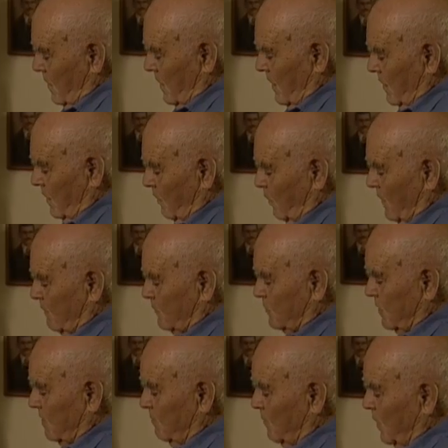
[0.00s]
And uh, we was
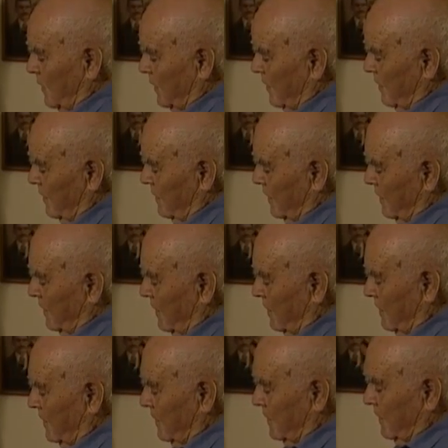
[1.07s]
in a buggy, and uh,
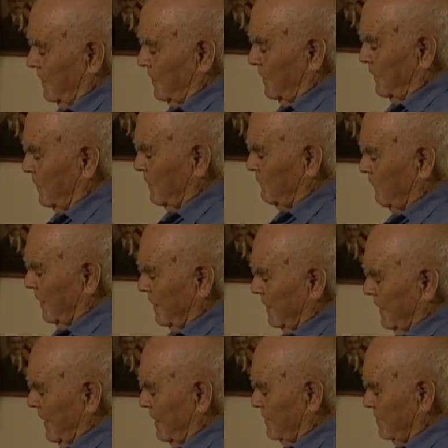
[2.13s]
uh you can
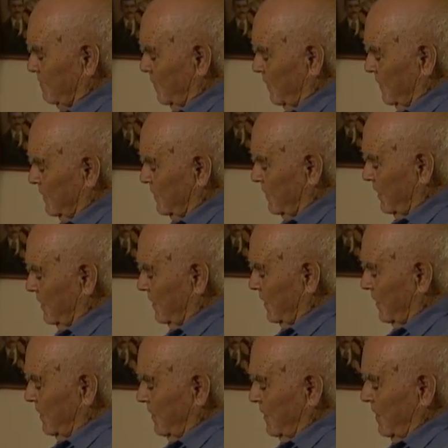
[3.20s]
recognize the buggy sitting
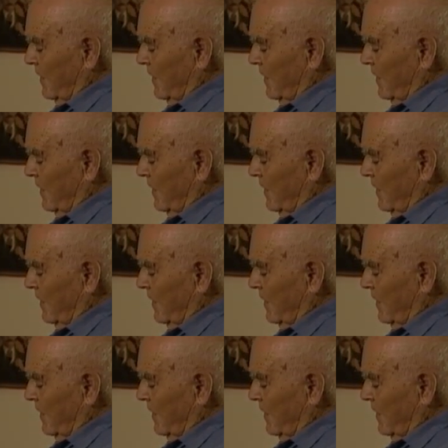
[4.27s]
here.